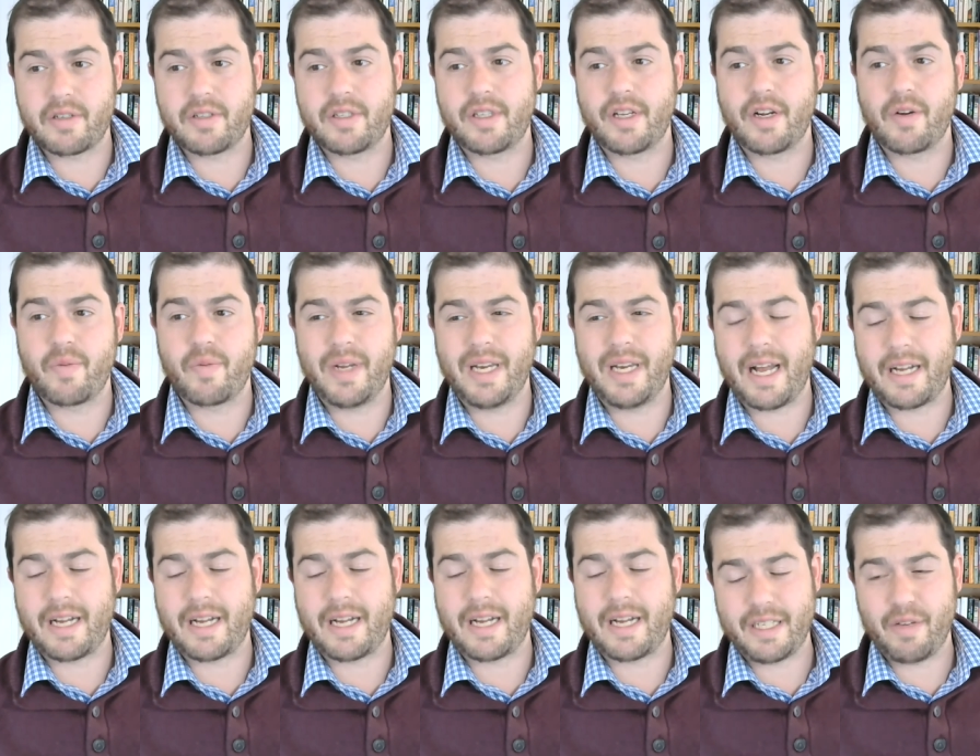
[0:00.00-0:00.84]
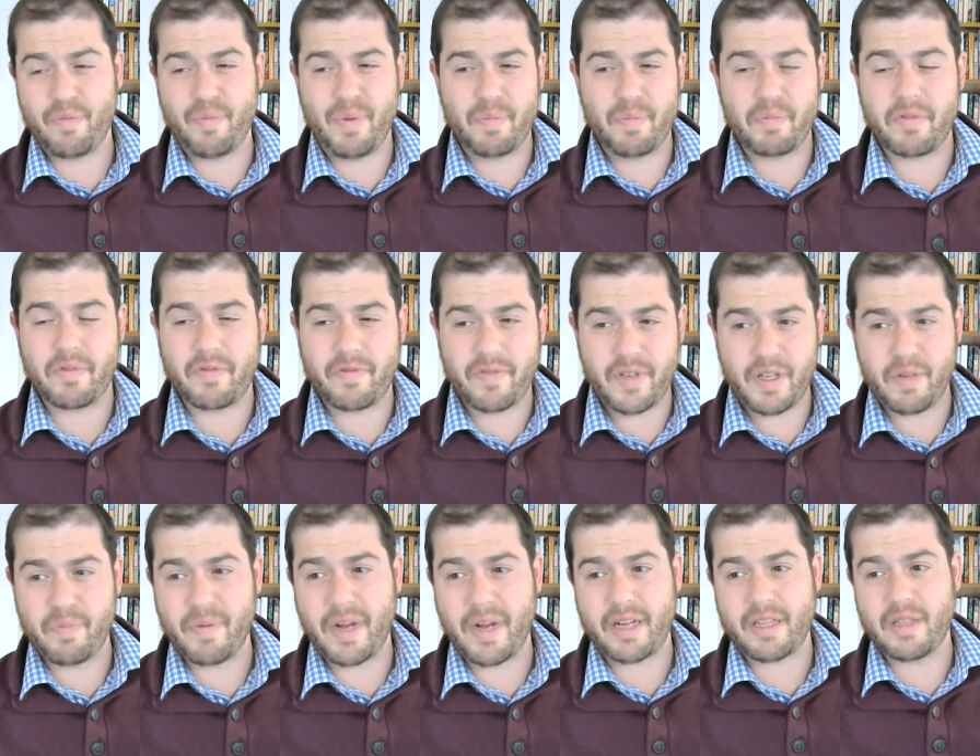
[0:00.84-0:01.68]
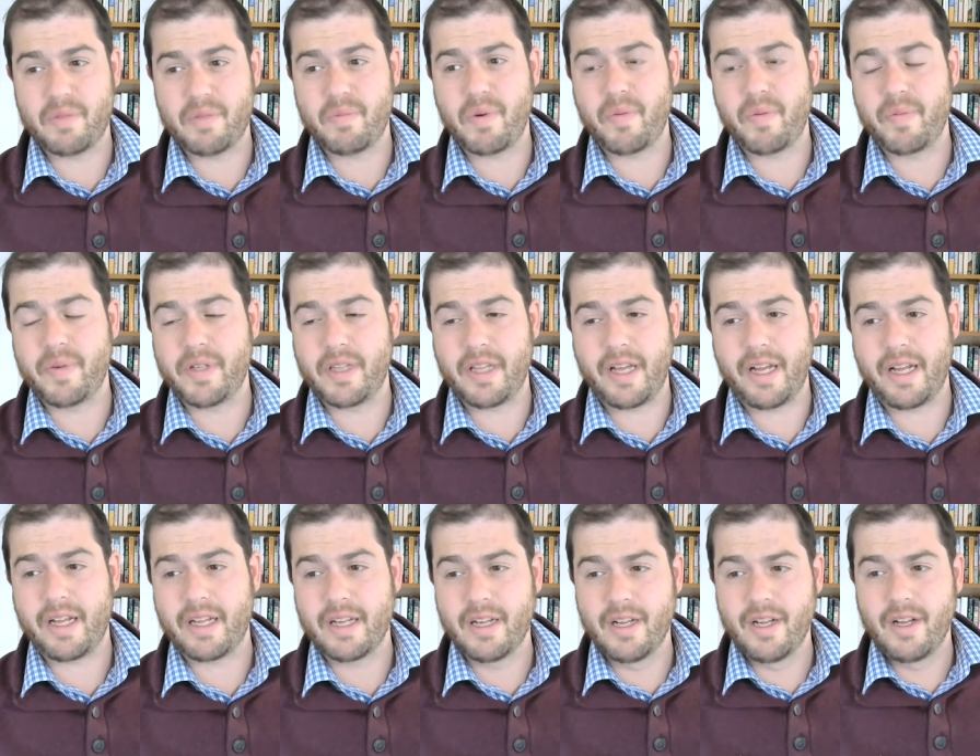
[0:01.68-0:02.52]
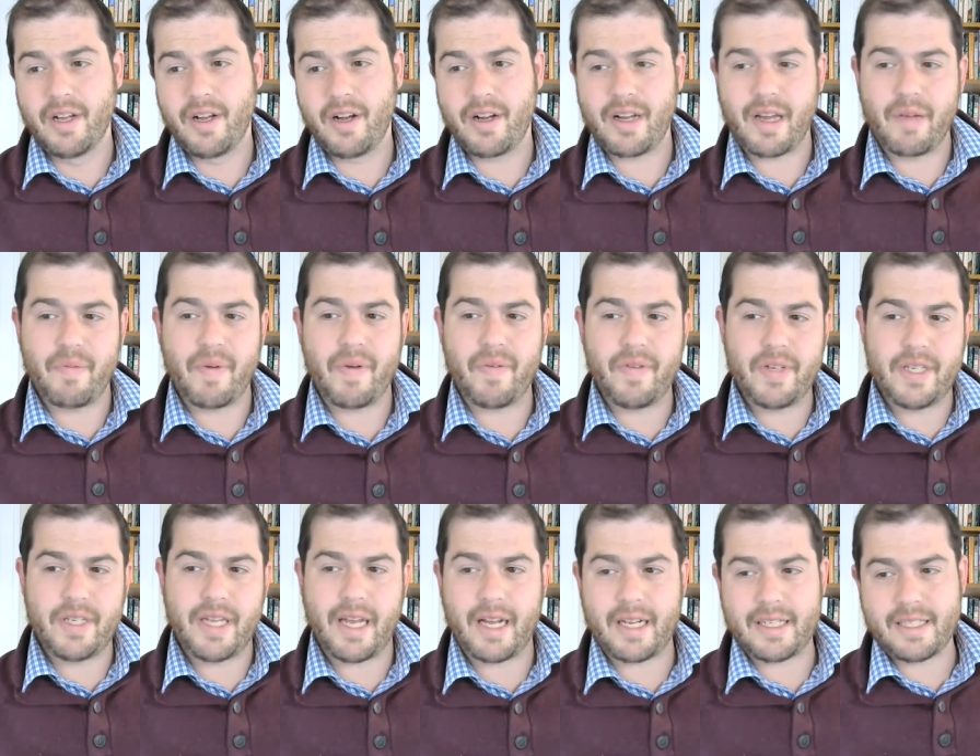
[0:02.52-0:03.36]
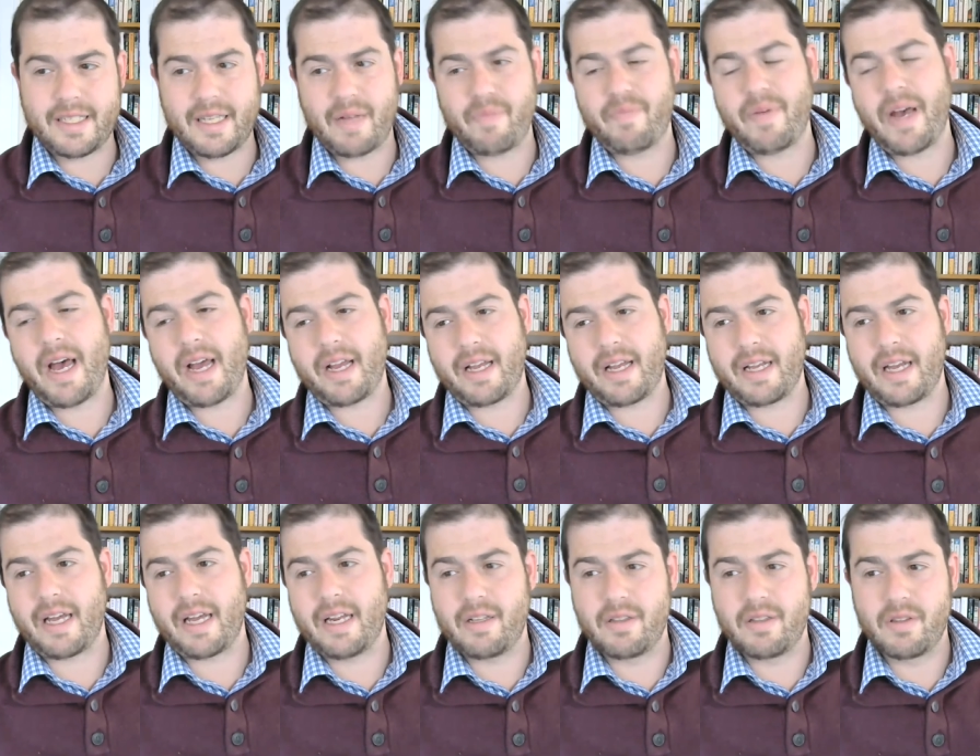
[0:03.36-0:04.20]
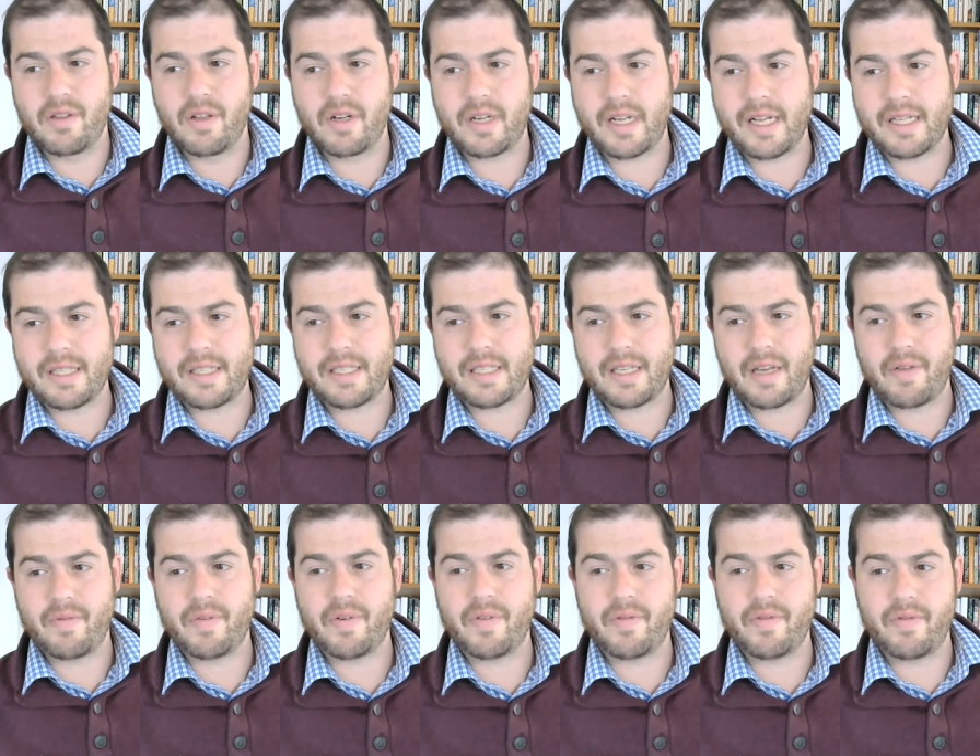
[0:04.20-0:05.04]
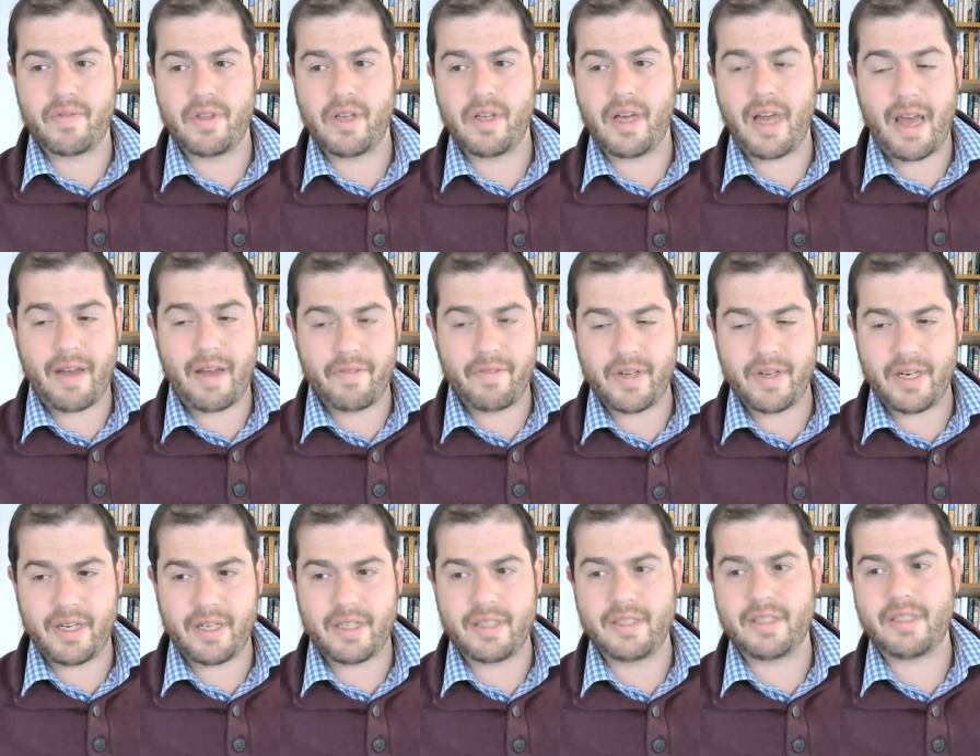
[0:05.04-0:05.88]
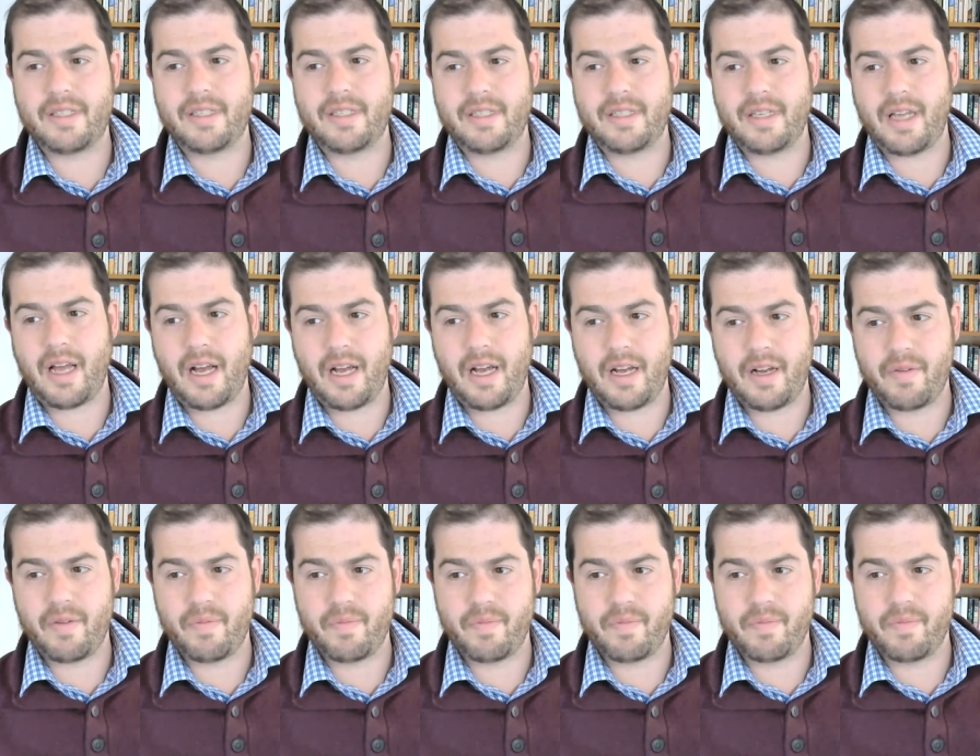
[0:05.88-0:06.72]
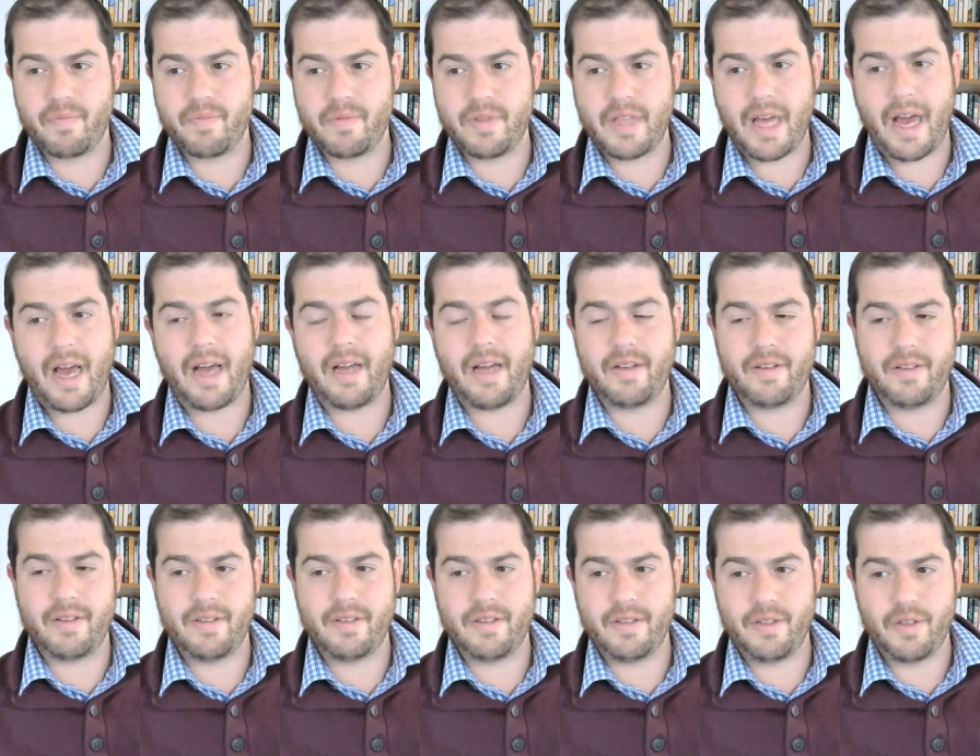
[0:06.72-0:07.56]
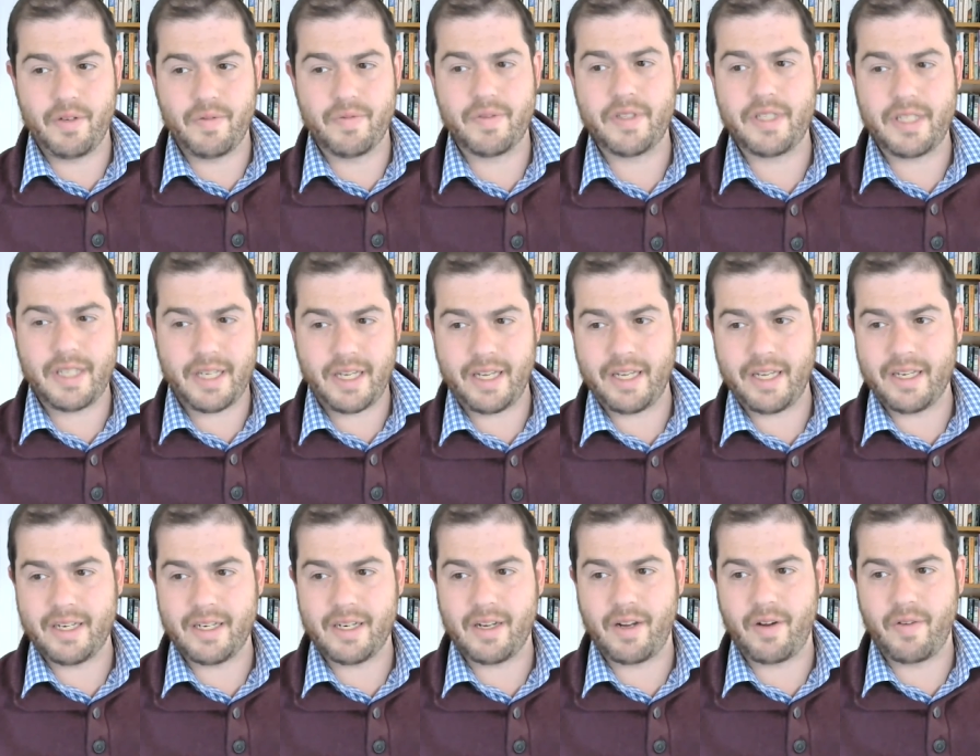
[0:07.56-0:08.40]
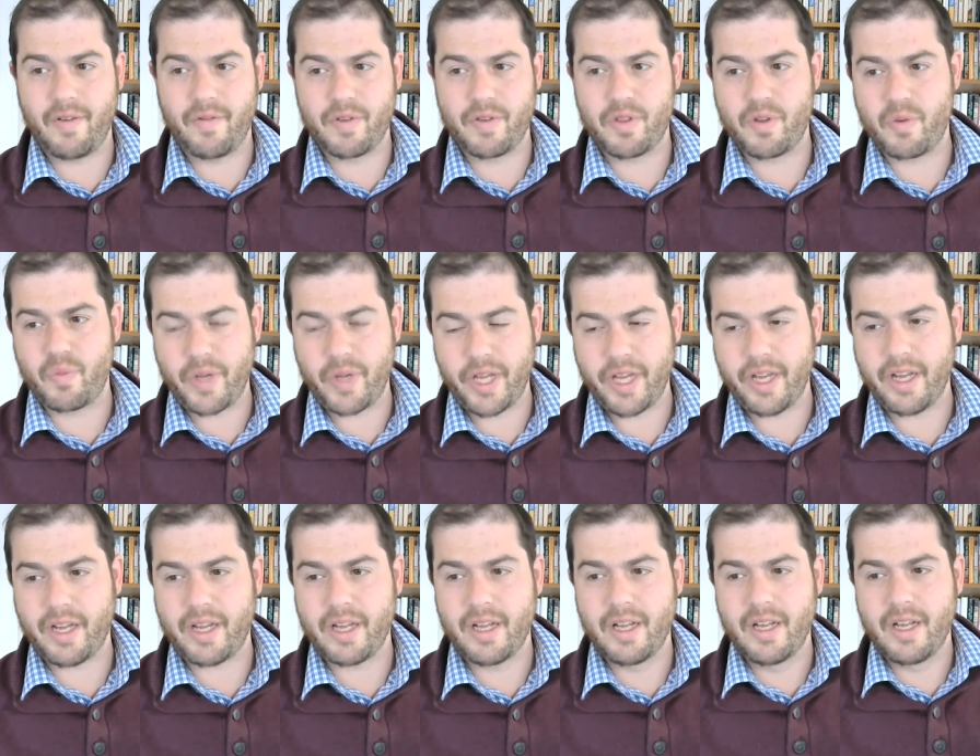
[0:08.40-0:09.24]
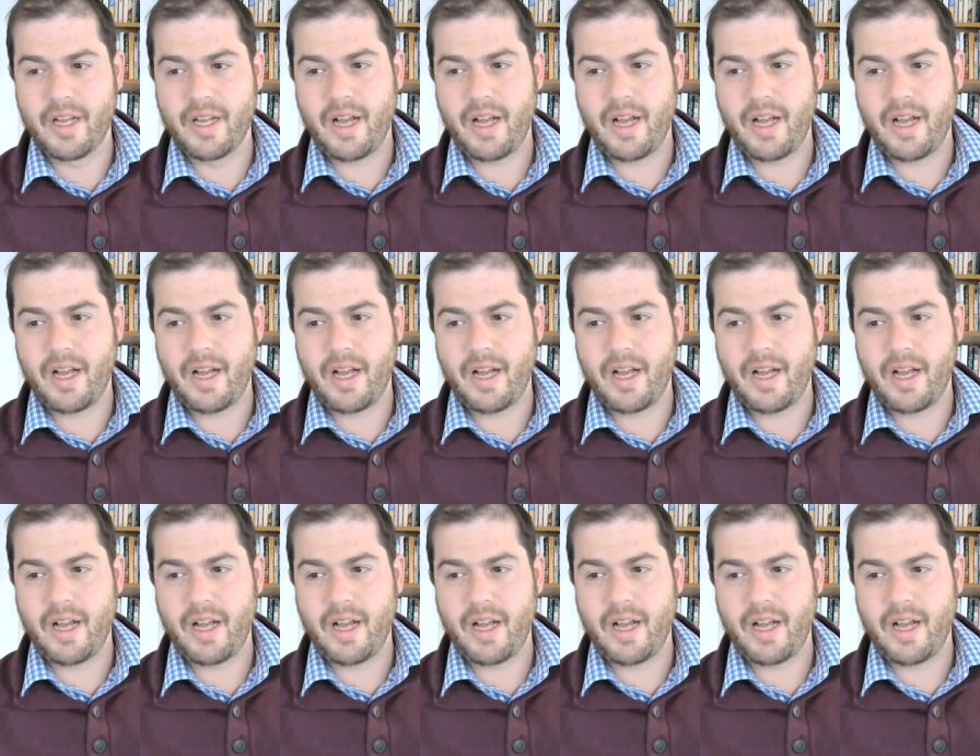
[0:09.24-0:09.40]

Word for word: Is there a way to actually give people feedback in the moment? Like, okay, maybe take a step back and kind of look at some of the evidence um, that you've seen over the week.